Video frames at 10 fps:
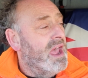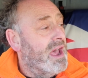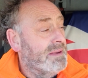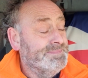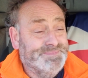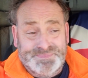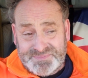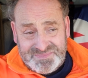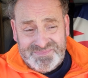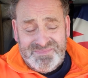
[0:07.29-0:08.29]

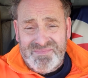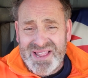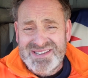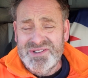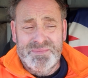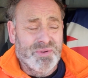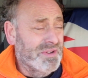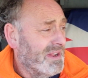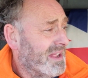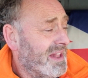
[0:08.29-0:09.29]
That's not
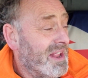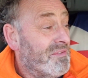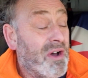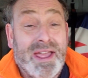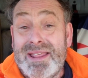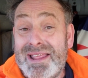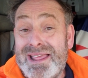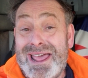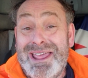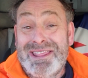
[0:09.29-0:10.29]
important. Right,
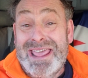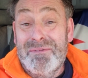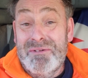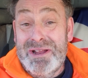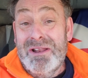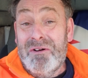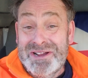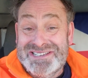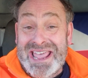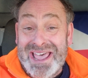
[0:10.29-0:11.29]
now we're in
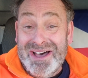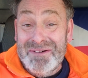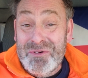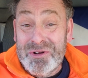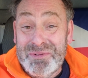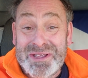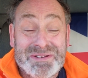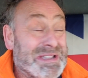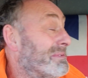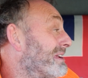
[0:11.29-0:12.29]
lorries now, more than we
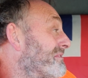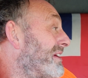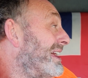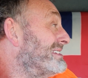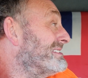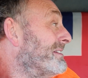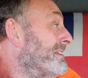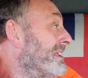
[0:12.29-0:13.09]
used to be in vans.